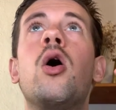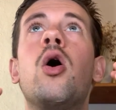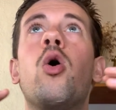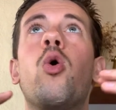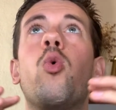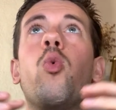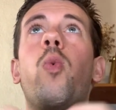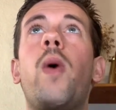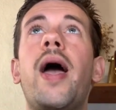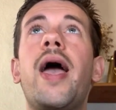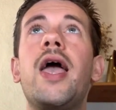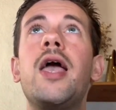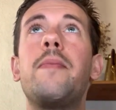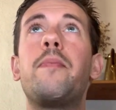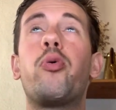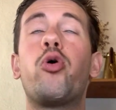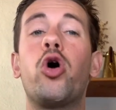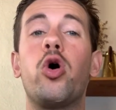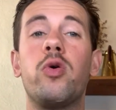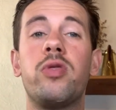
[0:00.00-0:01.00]
whey
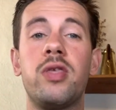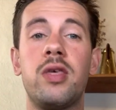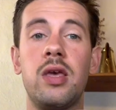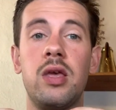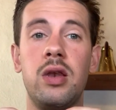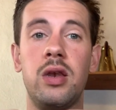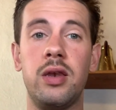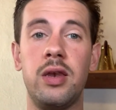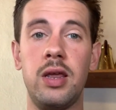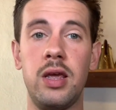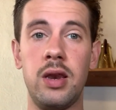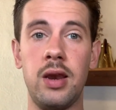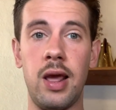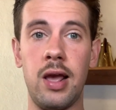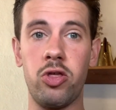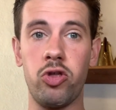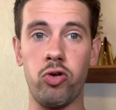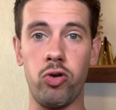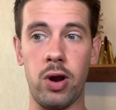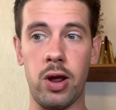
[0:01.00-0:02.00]
protein
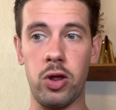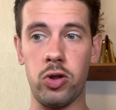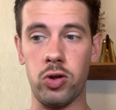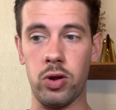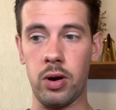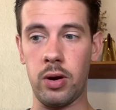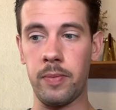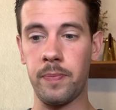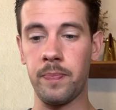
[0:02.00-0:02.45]
denaturation.